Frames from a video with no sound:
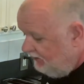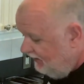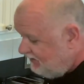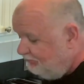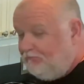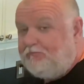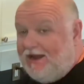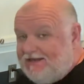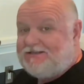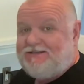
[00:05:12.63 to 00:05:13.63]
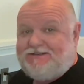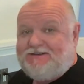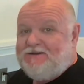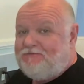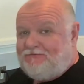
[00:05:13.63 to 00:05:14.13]
There's
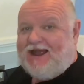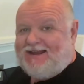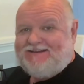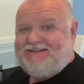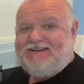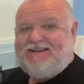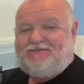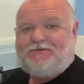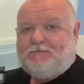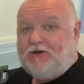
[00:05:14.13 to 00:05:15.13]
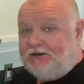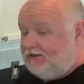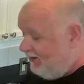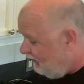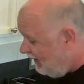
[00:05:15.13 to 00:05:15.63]
bacon fat in there from
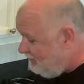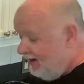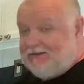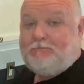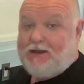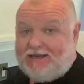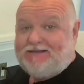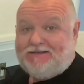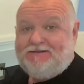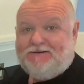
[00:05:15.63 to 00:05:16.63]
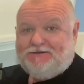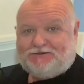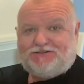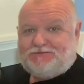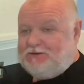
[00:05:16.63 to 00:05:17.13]
earlier when I made the bacon, the crispy